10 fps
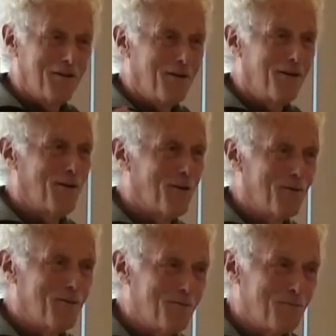you
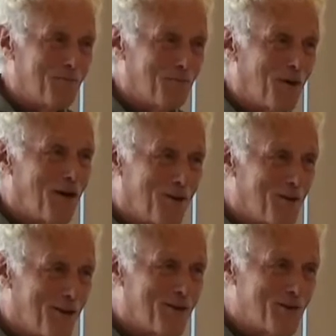know, other
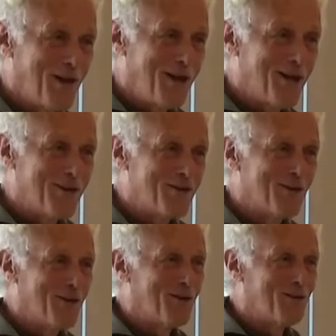things change,
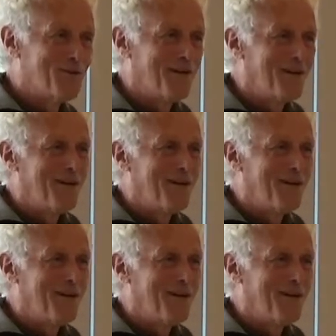you know.